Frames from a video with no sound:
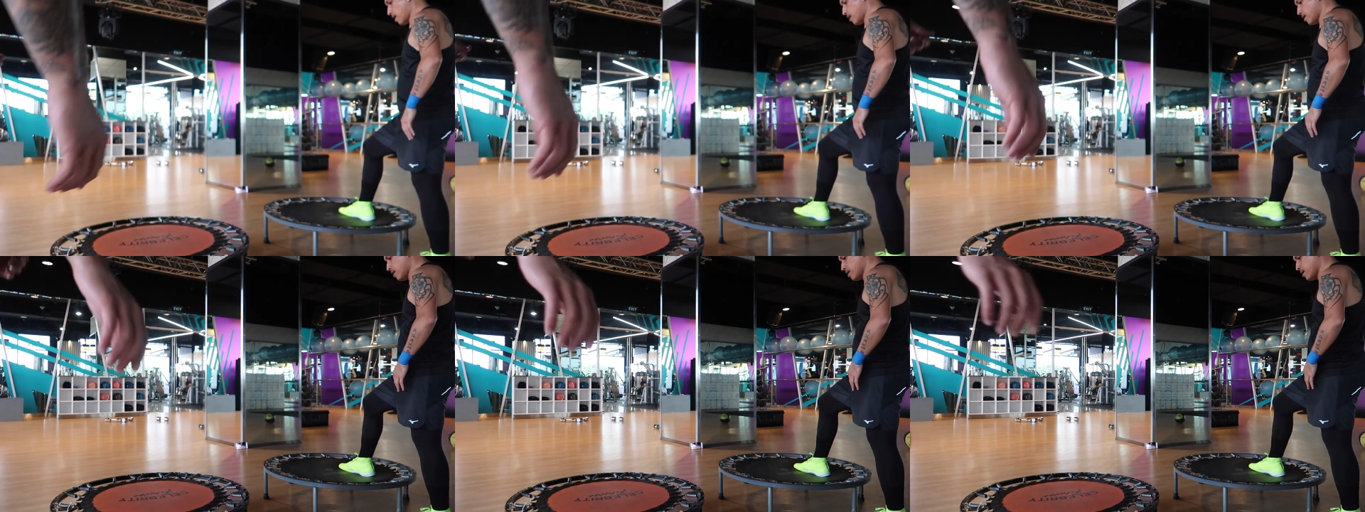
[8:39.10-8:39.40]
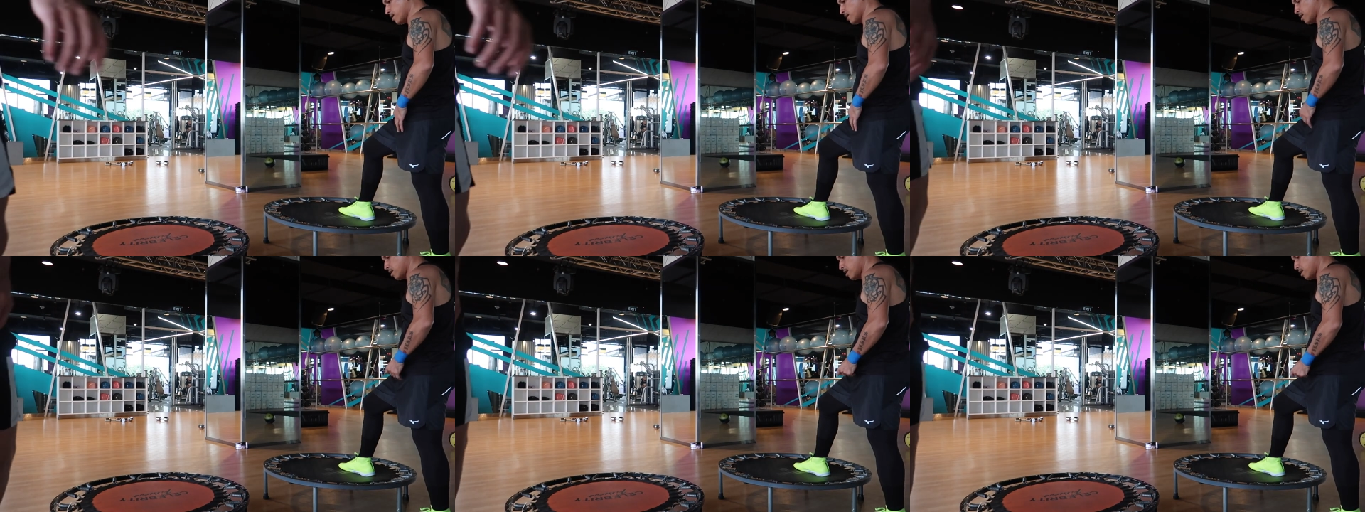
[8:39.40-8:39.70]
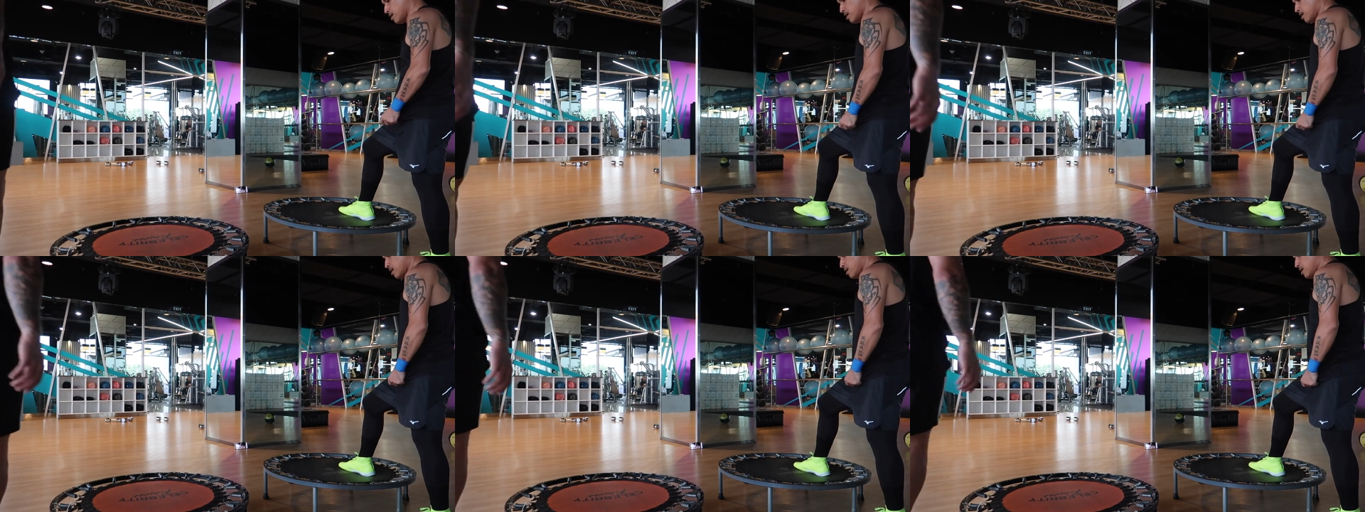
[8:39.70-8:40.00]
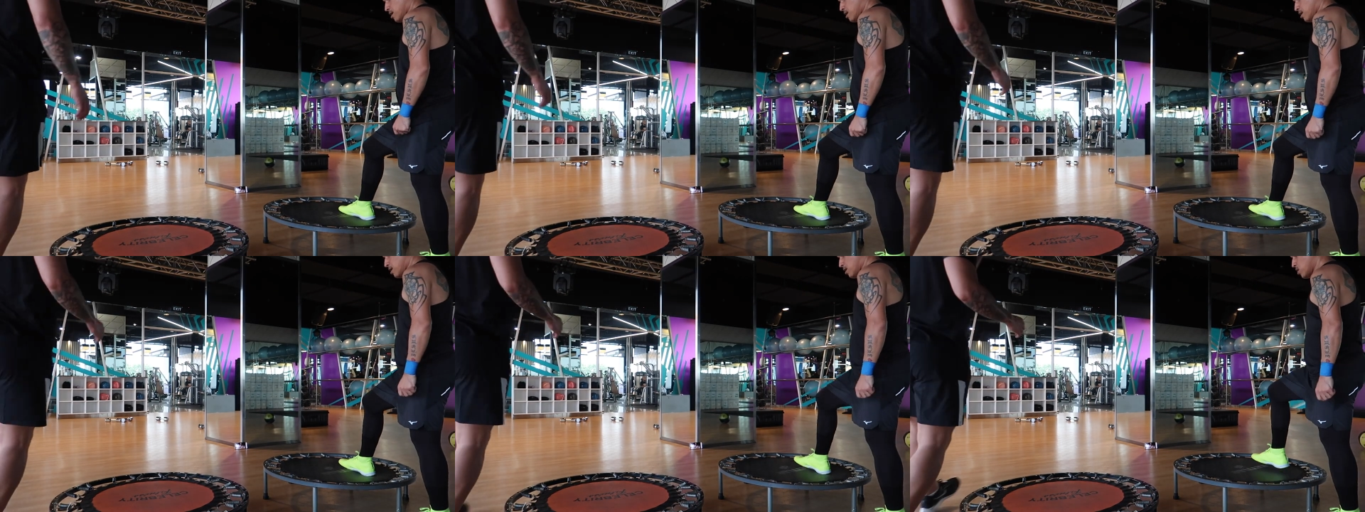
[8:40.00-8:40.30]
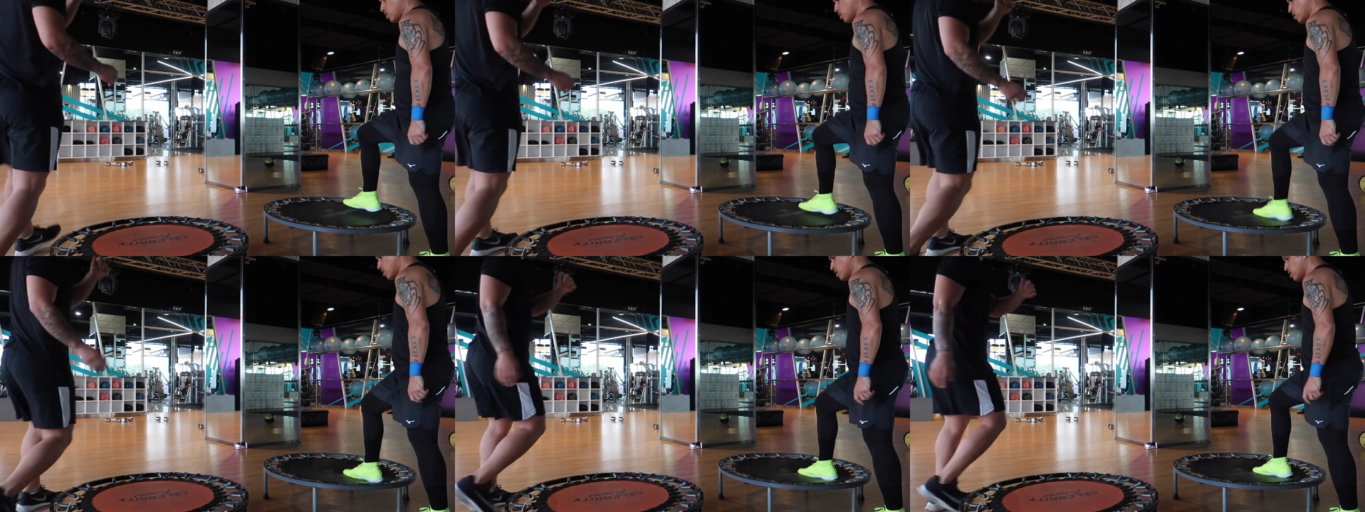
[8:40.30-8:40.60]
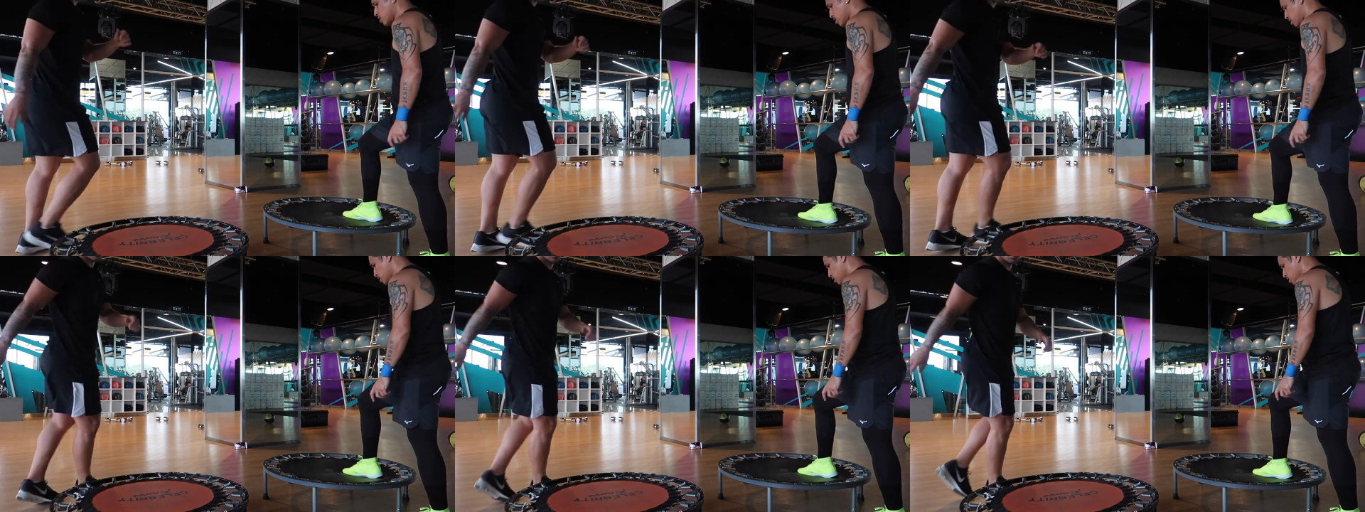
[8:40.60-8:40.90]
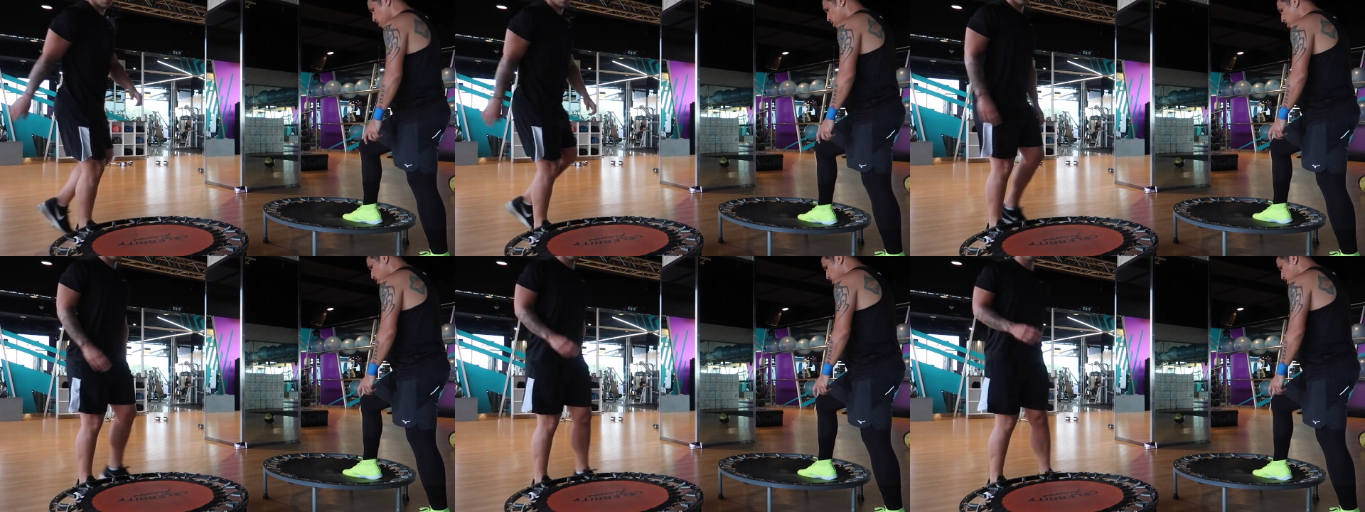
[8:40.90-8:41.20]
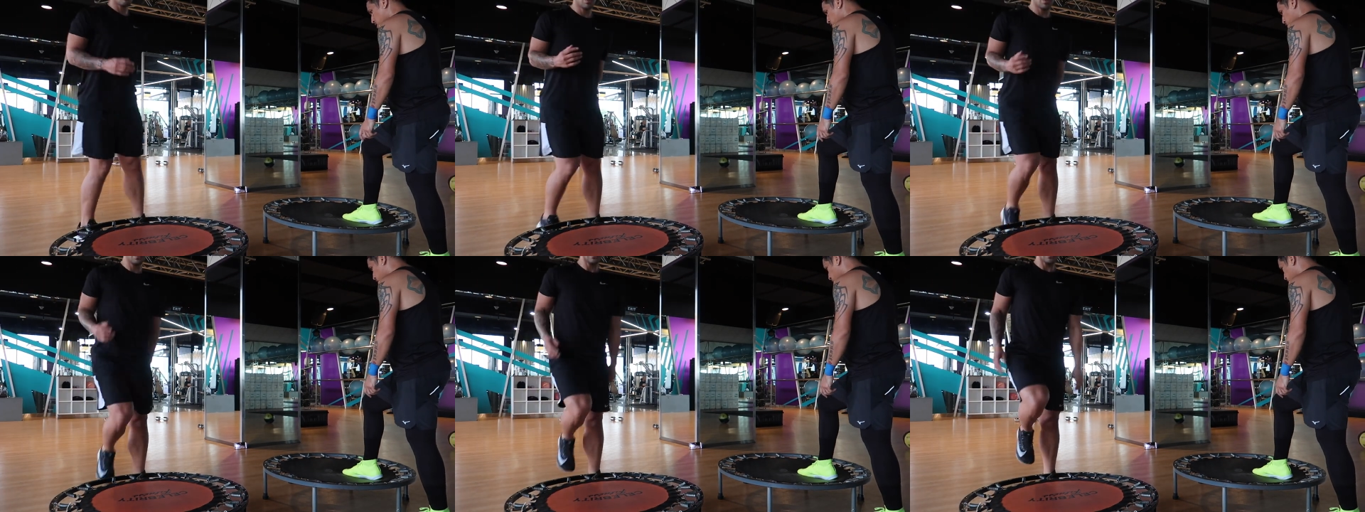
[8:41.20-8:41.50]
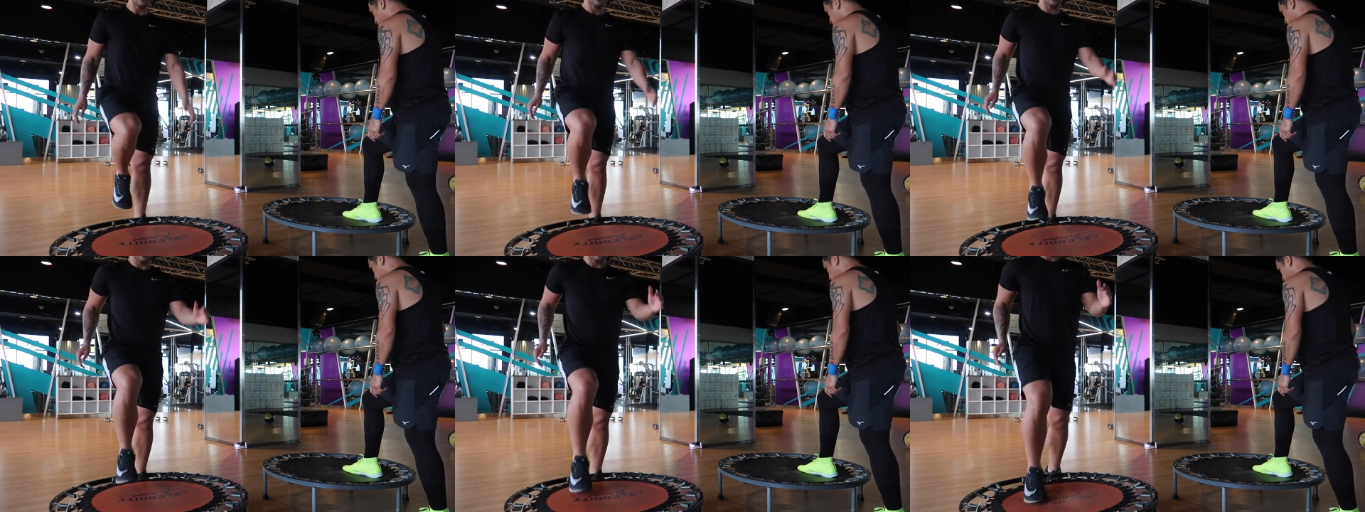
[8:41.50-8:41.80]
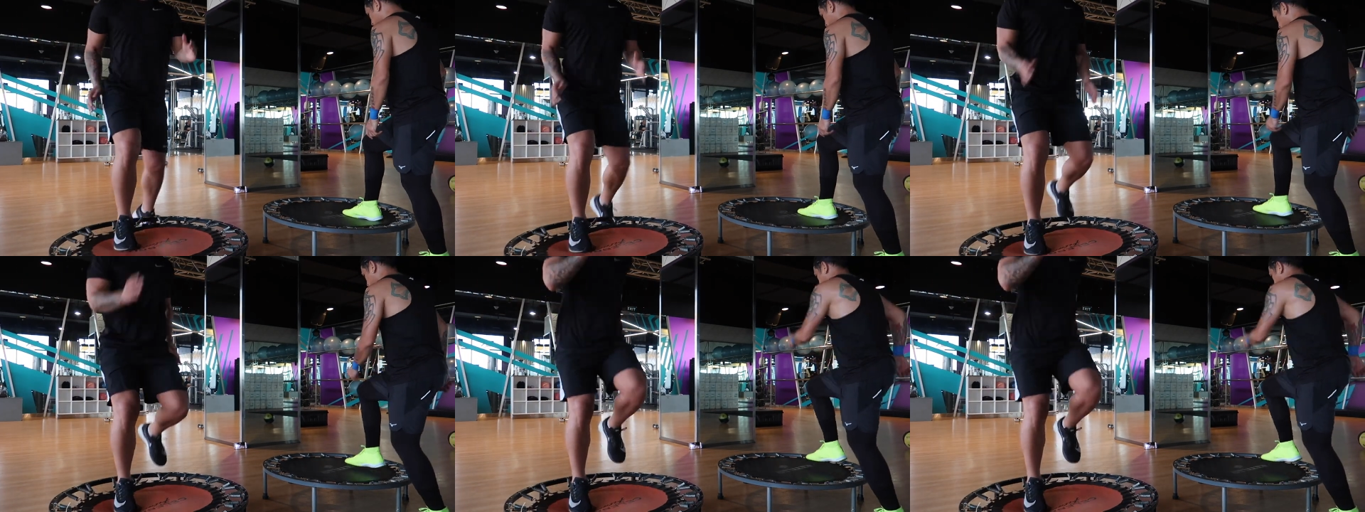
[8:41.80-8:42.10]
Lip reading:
Nobody's mouth can be seen.